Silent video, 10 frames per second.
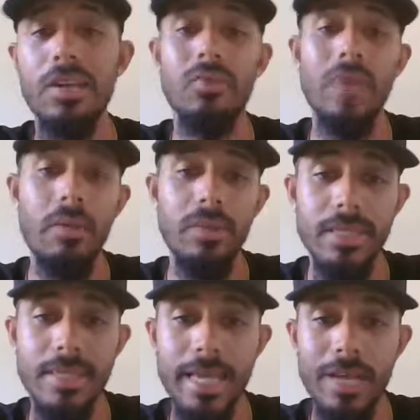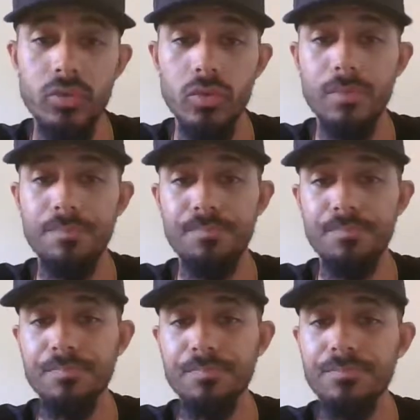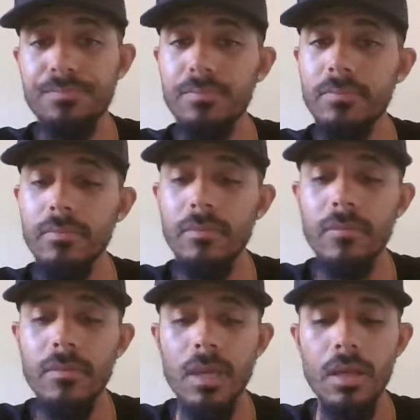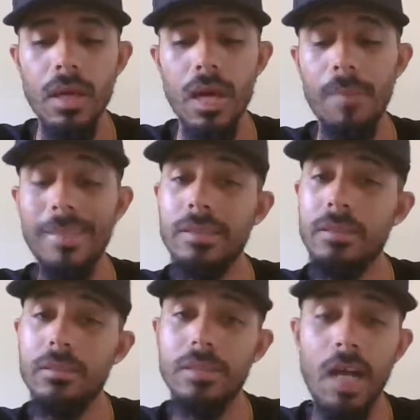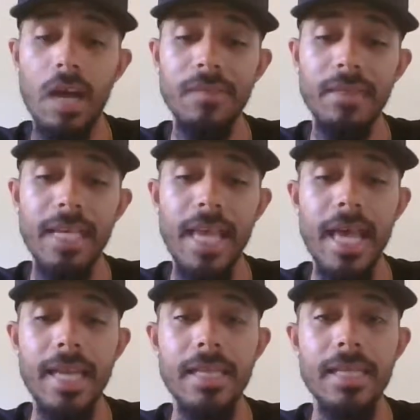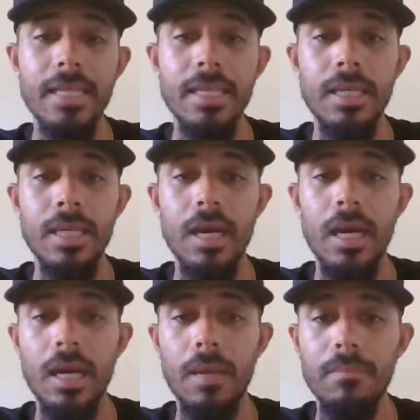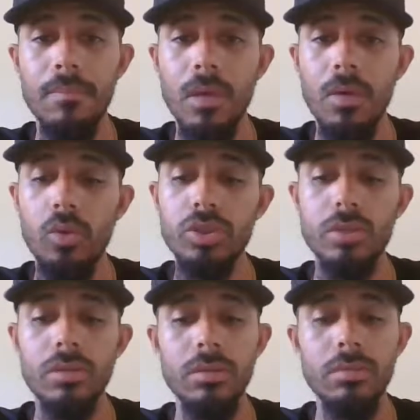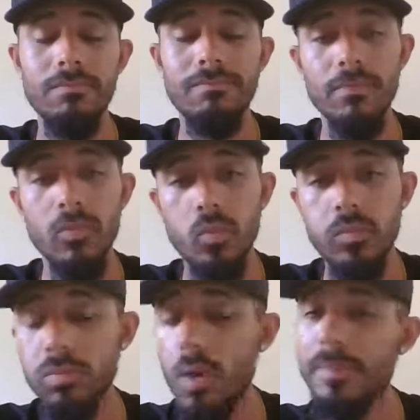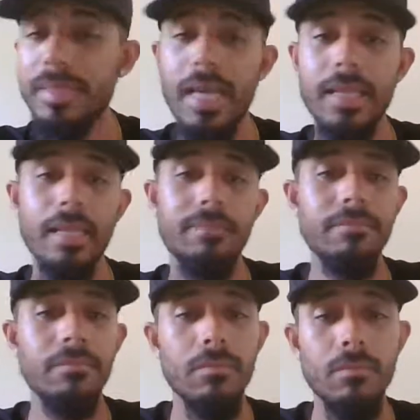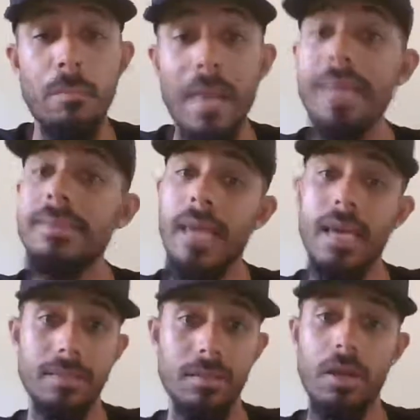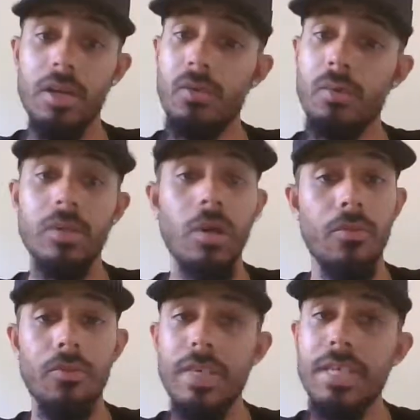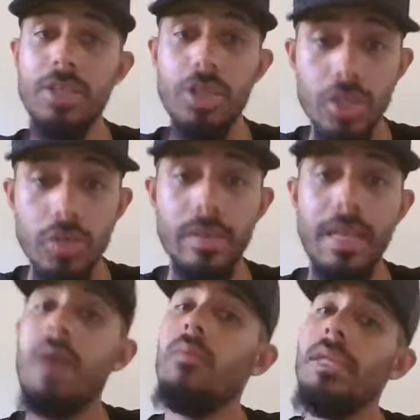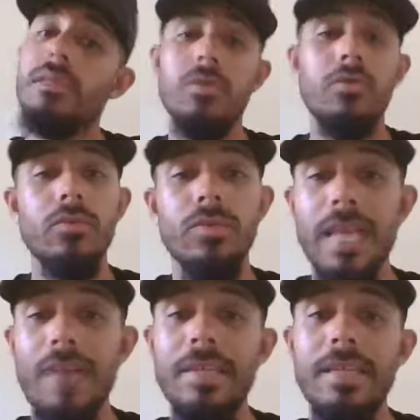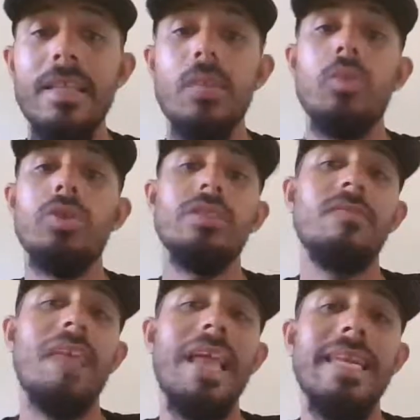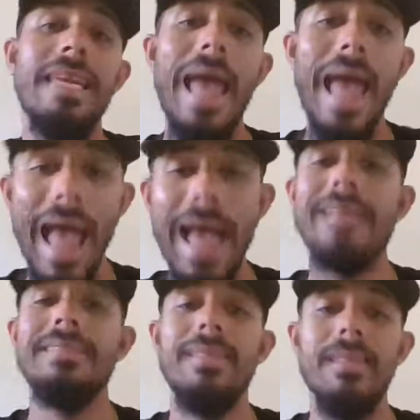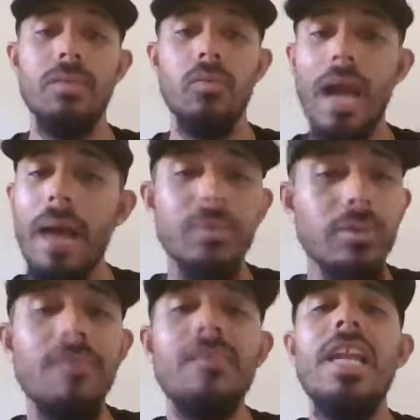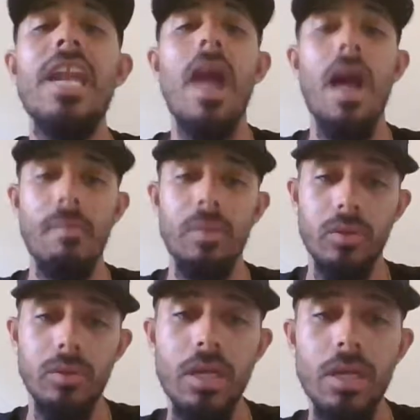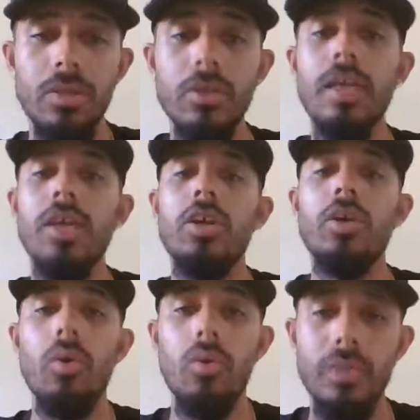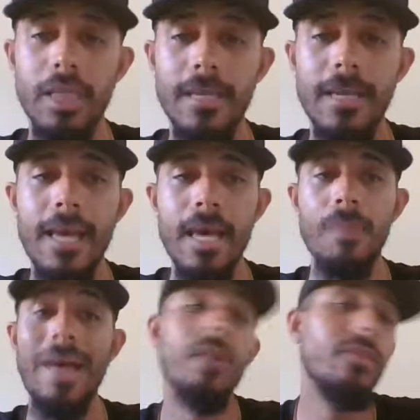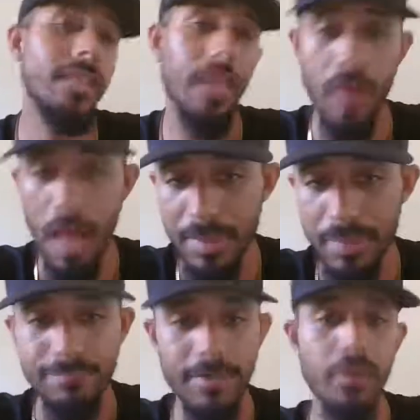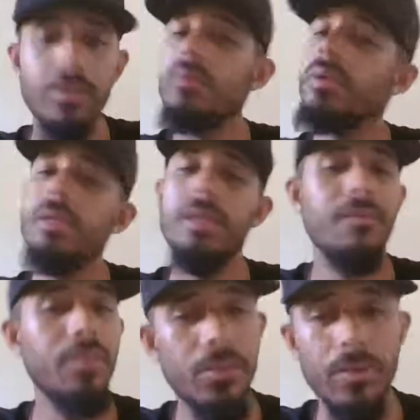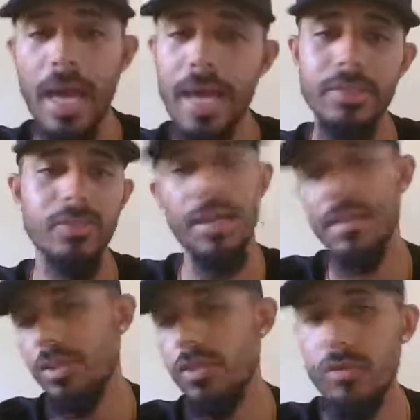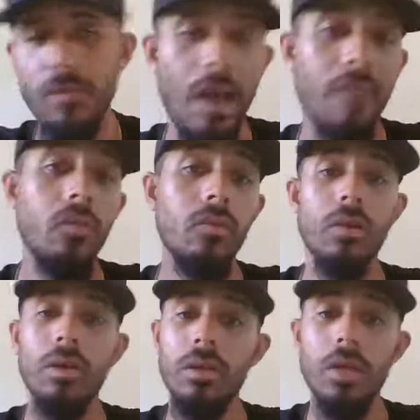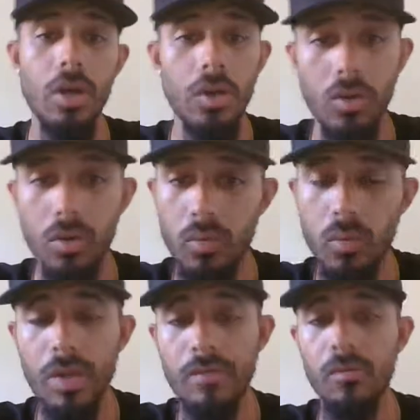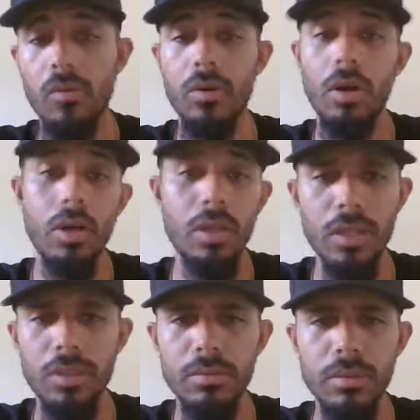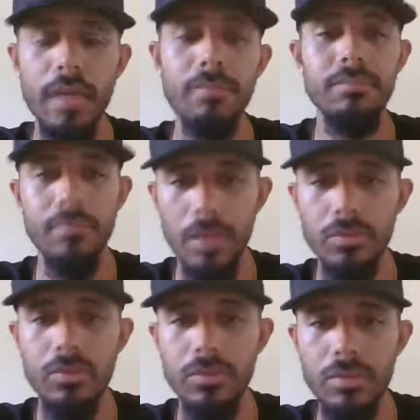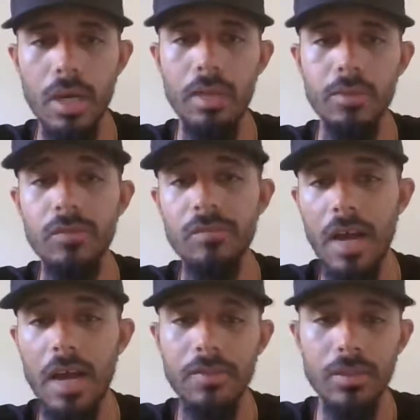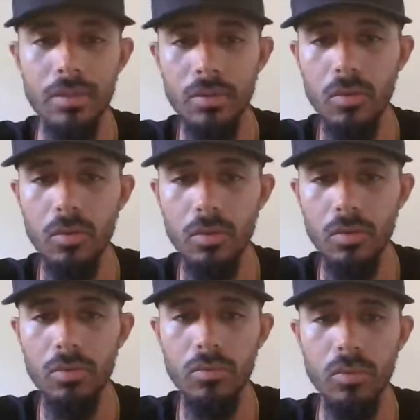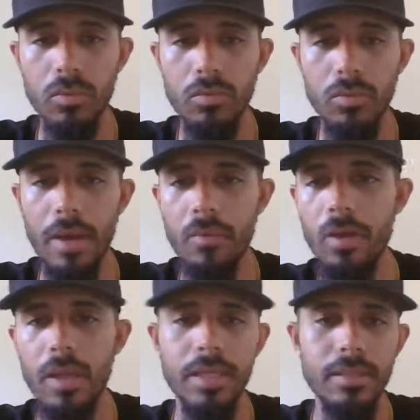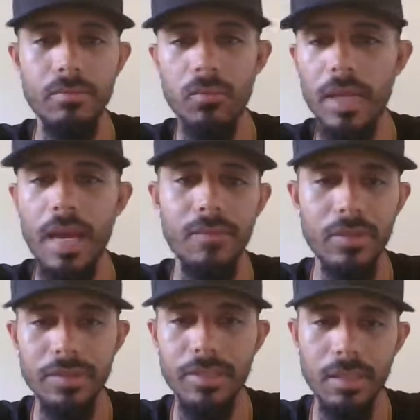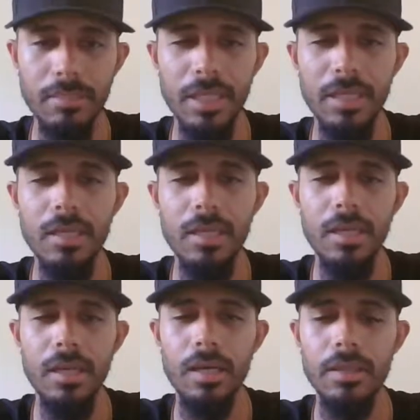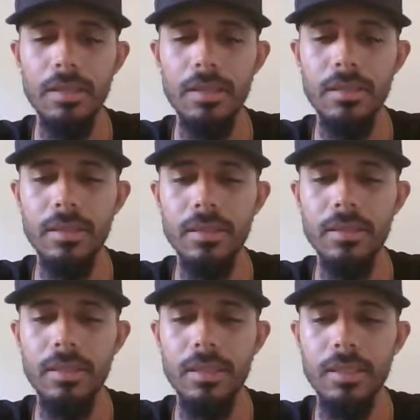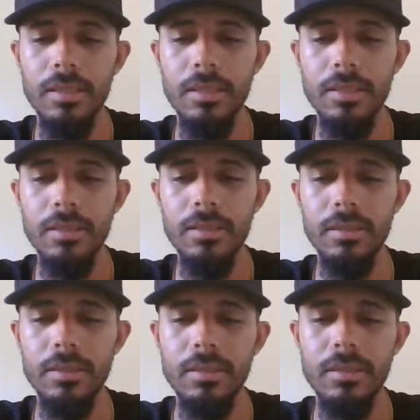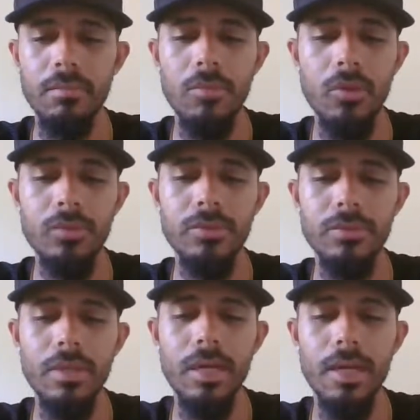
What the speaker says: to go right with this schedule. It's a little soft at the end, which why I'm saying, best case scenario, we will go 3 and 2 in that week 2 through 7, and then we're just fantastic. We're absolutely phenomenal, looking golden. I don't think that'll happen. I don't think we're good enough to do that. So I think 2 and 5 or 1 and 4, or 2 and 5 or that 1 and whatever is going to be the most